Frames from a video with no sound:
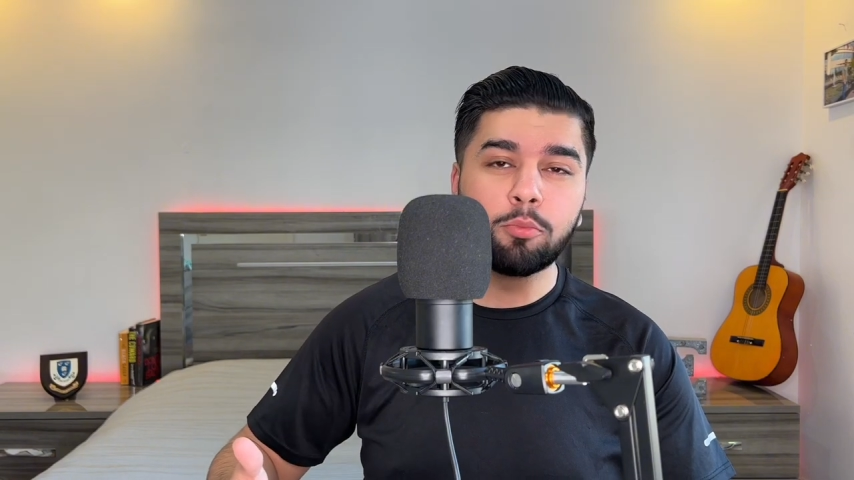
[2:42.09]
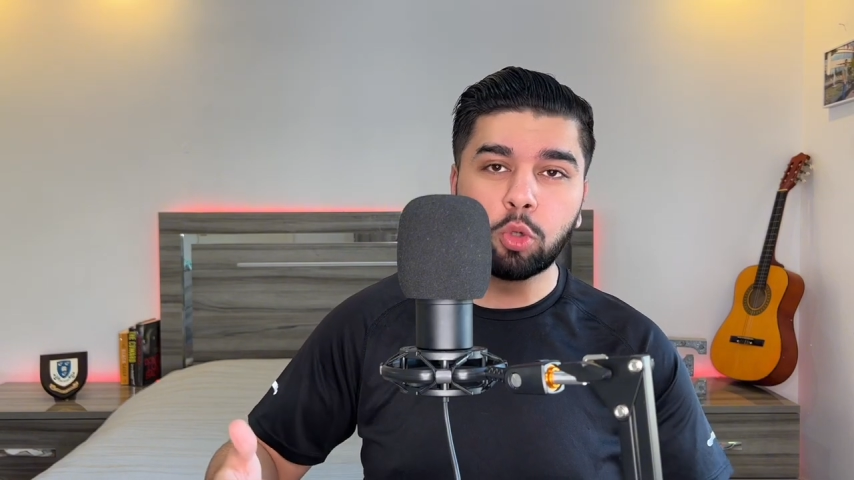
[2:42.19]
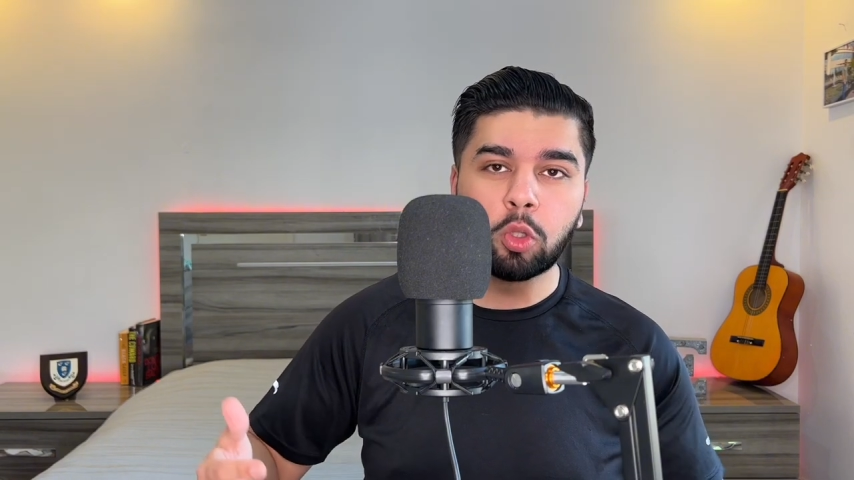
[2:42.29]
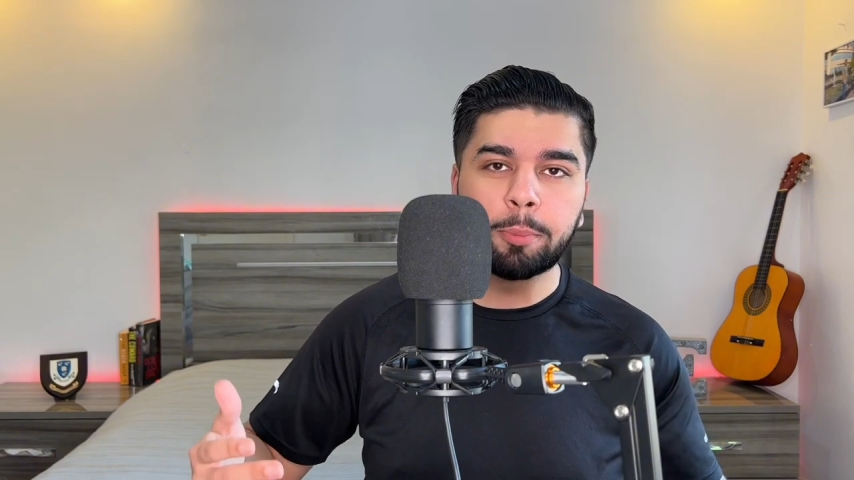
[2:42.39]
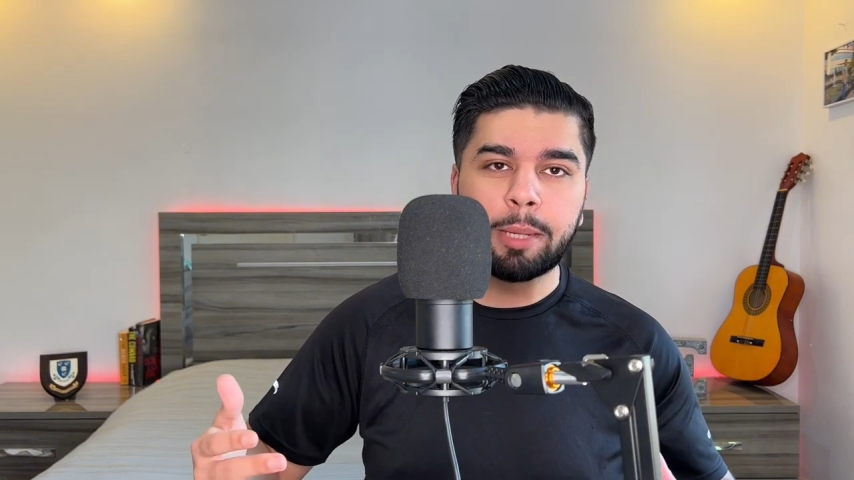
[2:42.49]
I'm
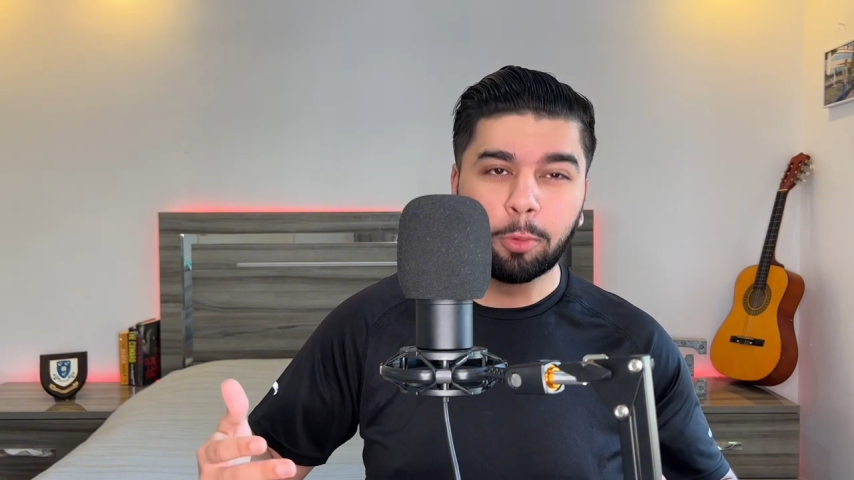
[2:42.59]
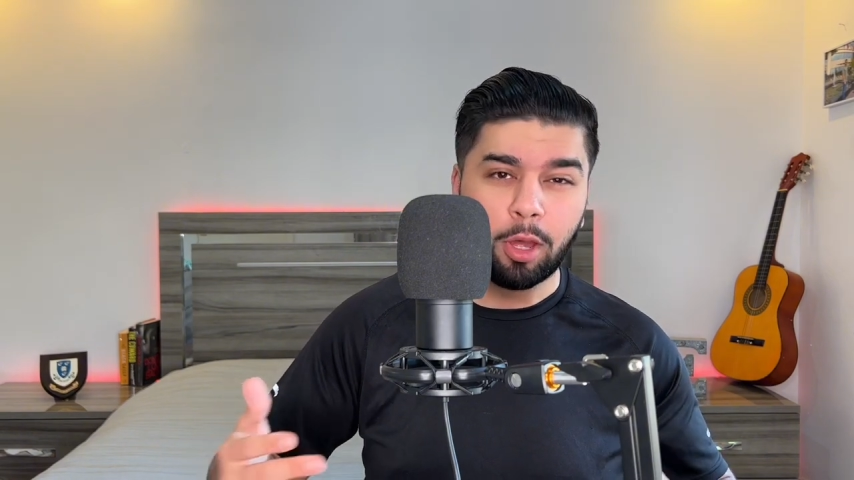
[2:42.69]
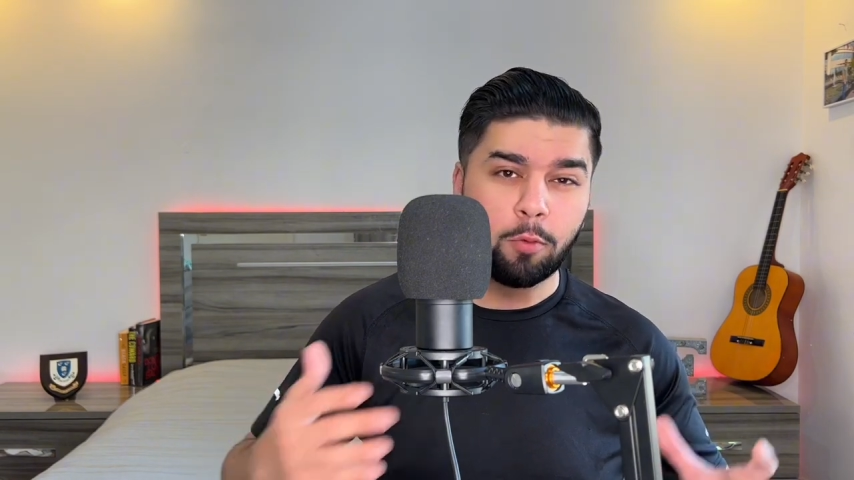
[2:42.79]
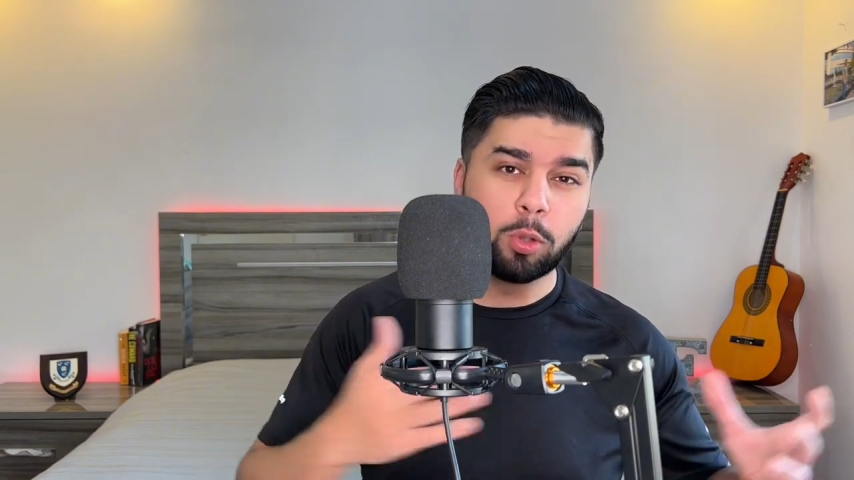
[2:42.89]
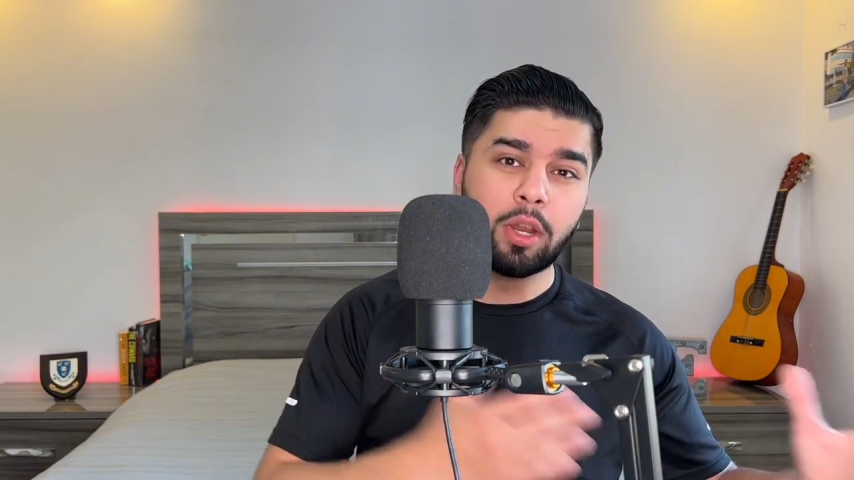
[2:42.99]
sure the people
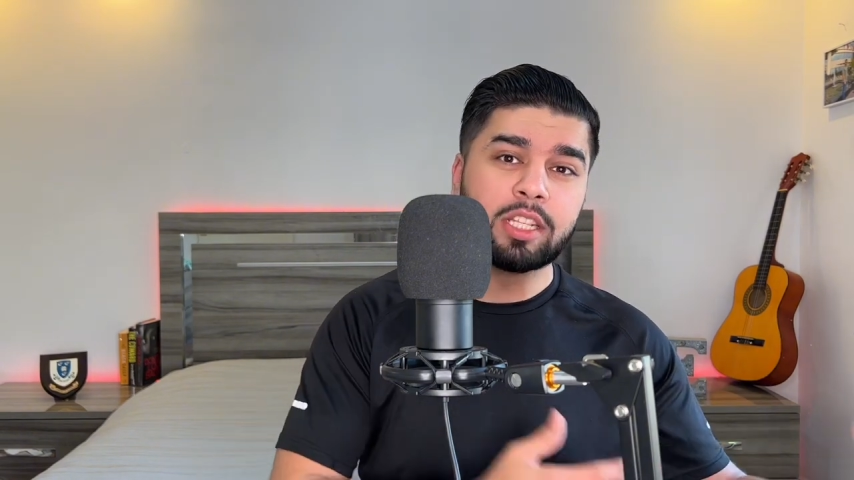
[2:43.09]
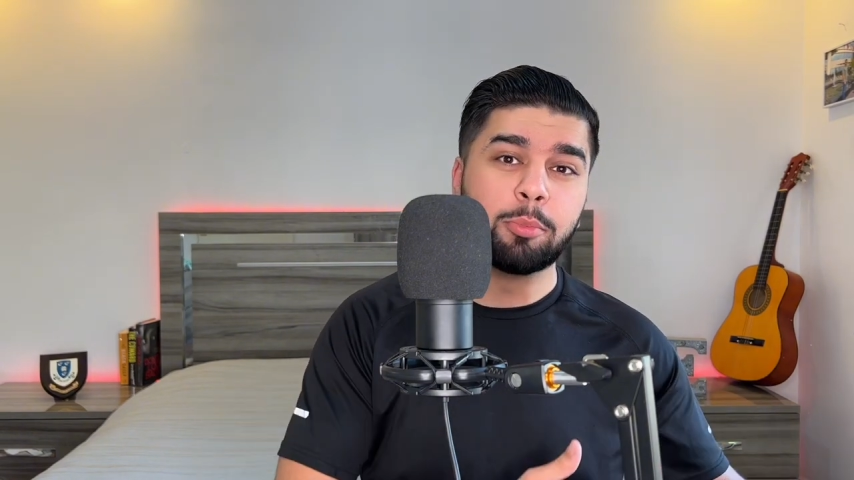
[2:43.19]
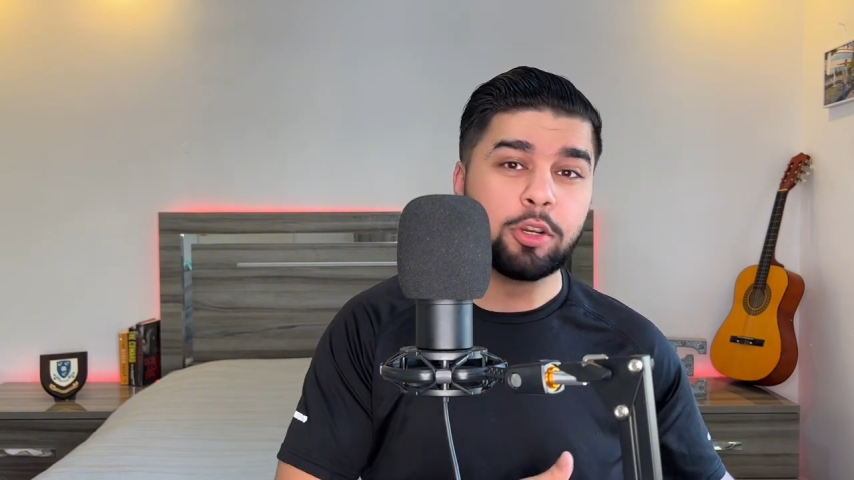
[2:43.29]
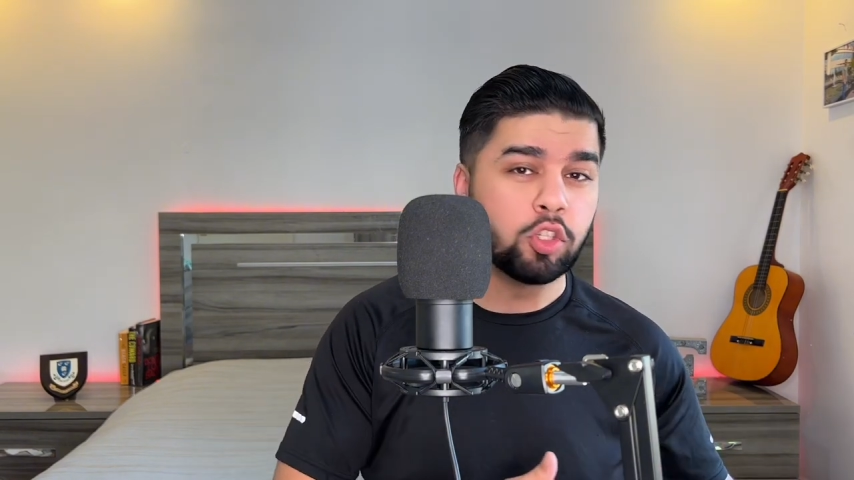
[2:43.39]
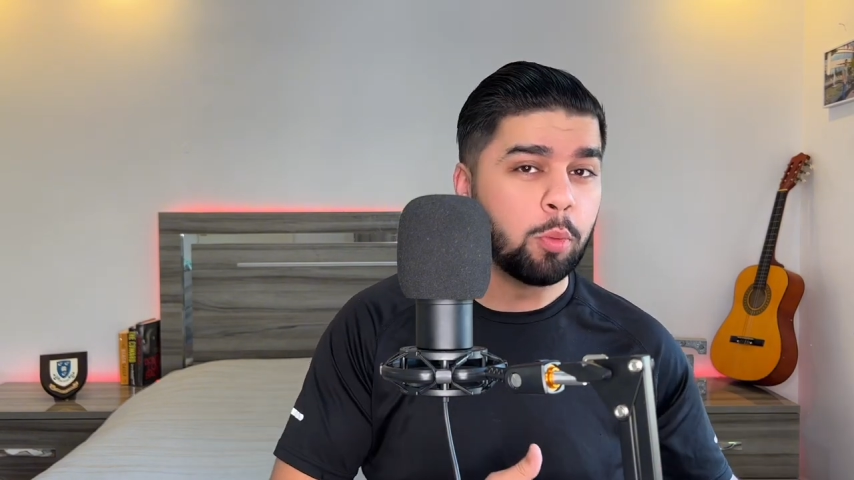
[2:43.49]
that have organised
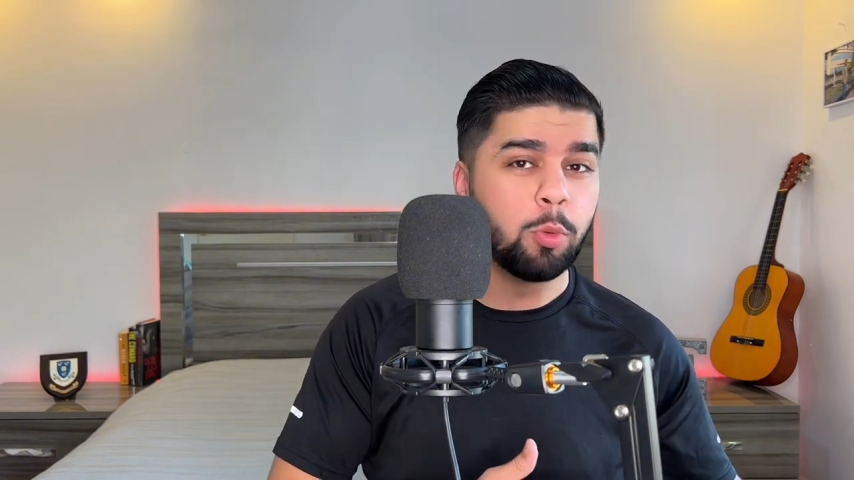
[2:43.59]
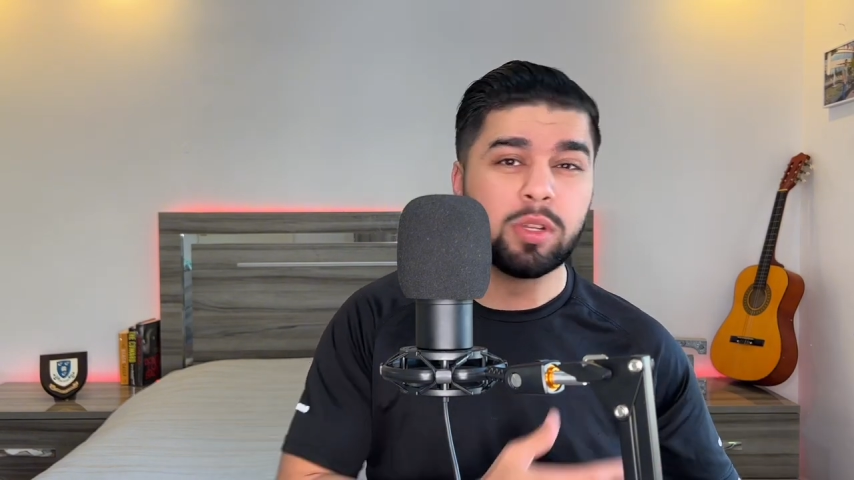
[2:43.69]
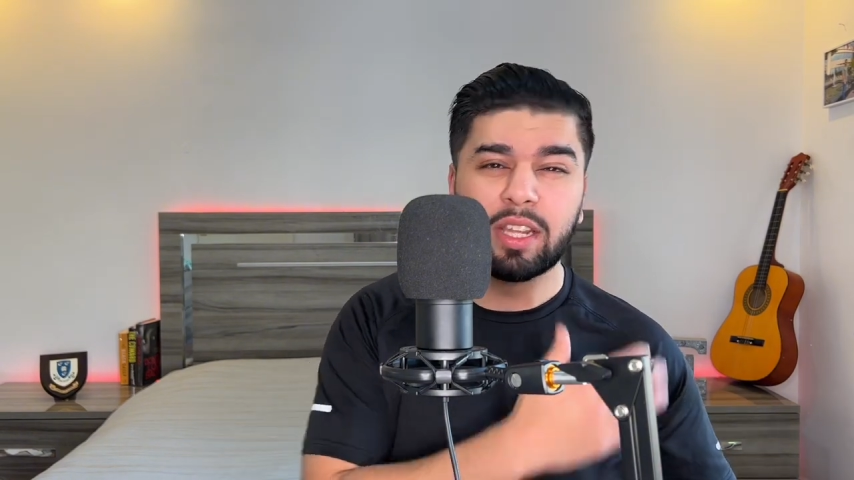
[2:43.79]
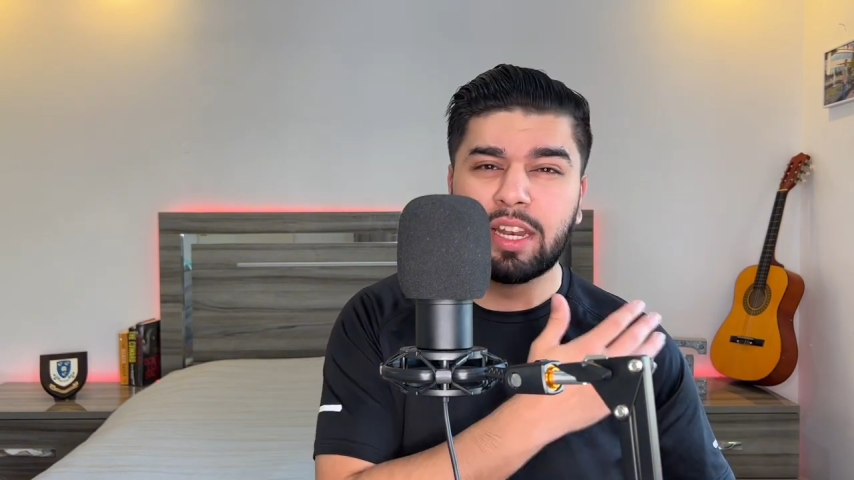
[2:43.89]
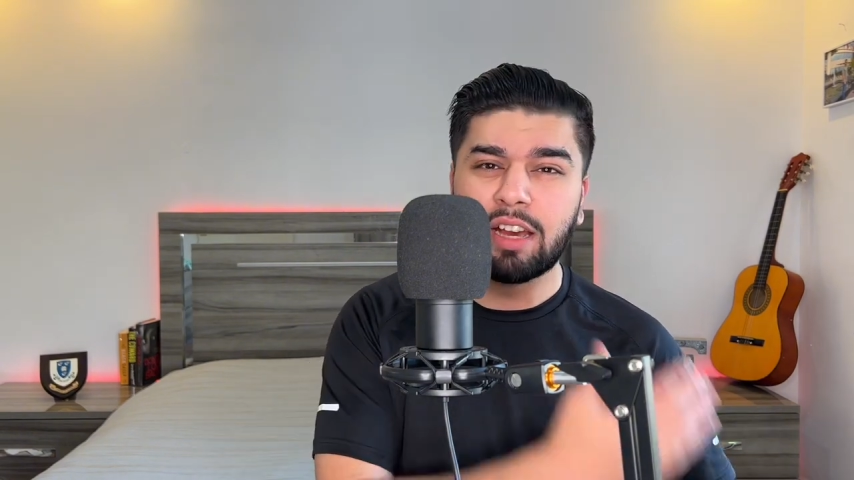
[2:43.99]
the British Soap
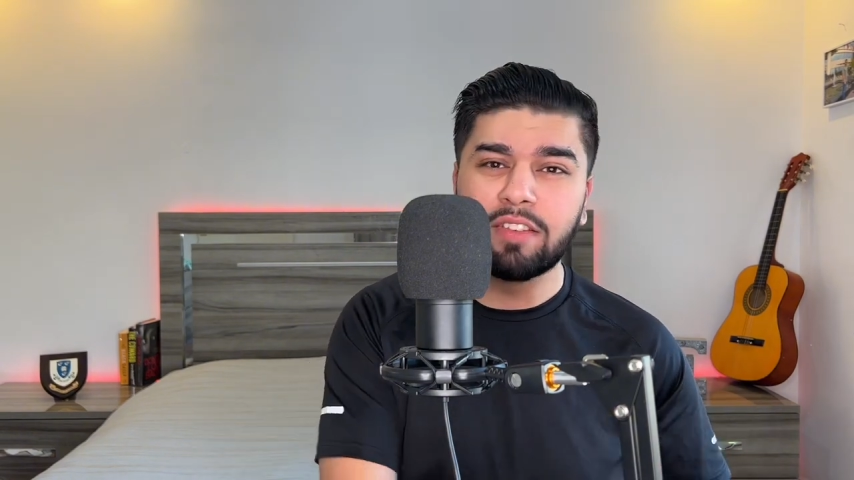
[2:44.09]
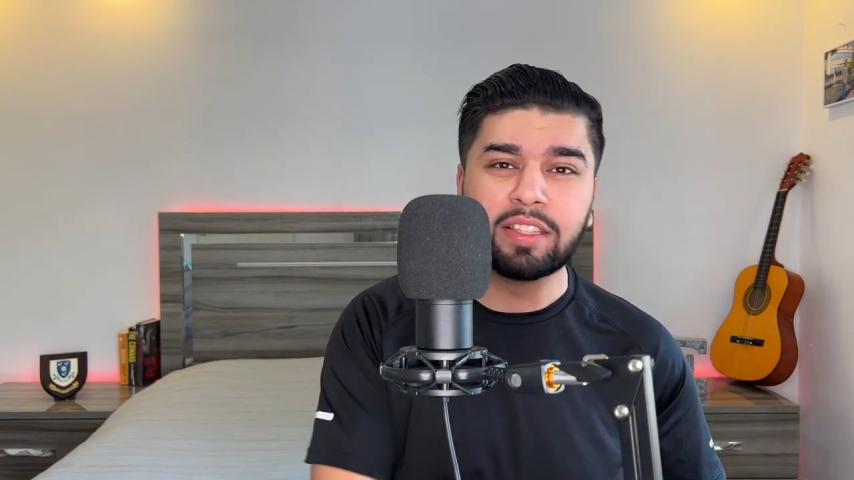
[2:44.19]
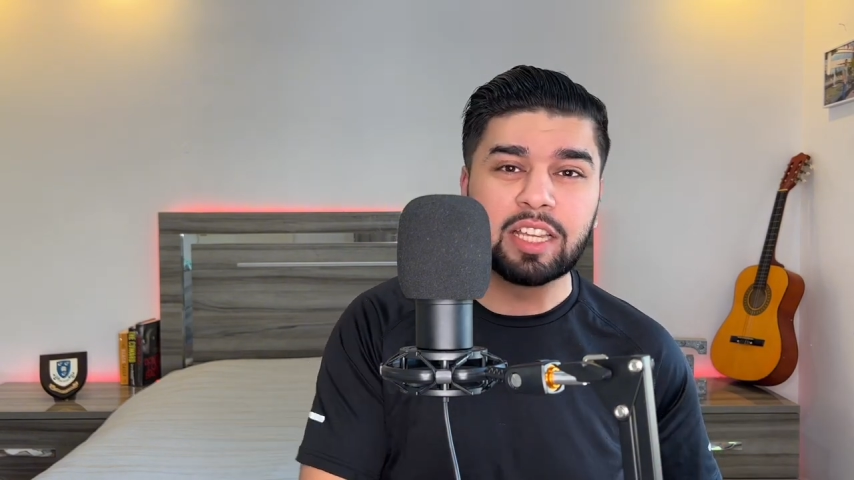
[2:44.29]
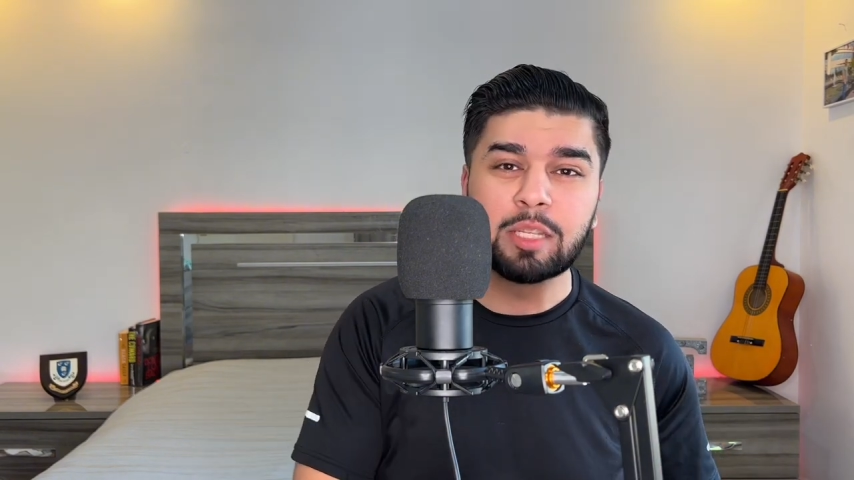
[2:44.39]
Awards are loving